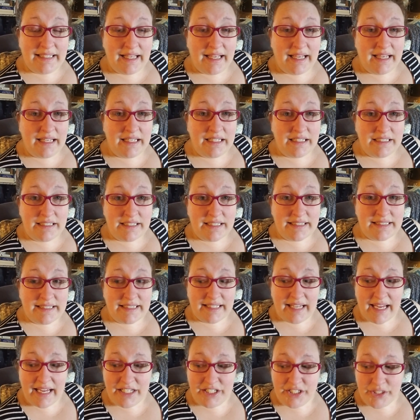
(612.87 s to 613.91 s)
and just
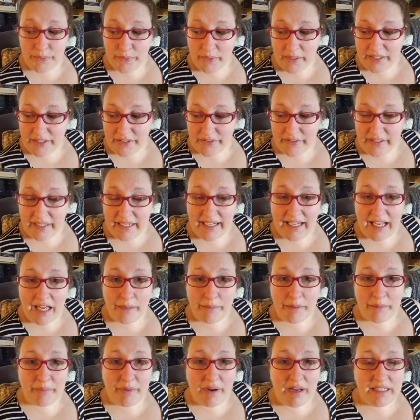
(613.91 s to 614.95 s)
in case you're wondering,
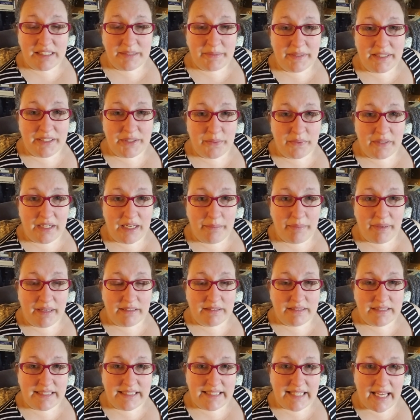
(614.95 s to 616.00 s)
I'm approximately 20
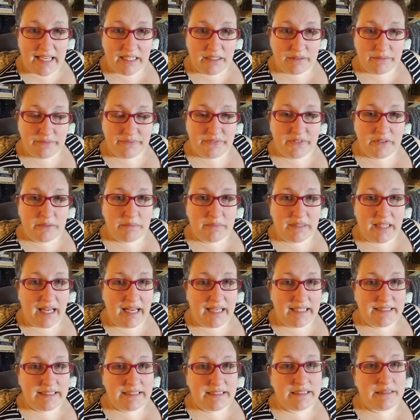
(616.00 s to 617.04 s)
pounds down from
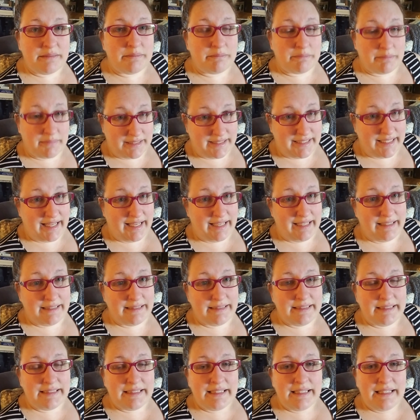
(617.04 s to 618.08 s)
last Monday,
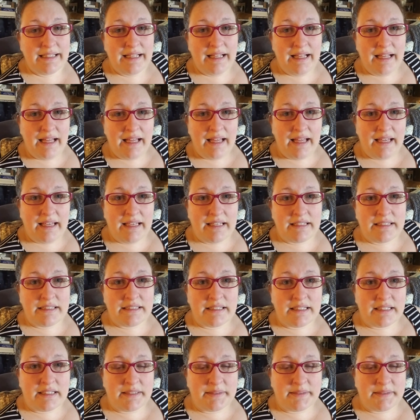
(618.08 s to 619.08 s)
and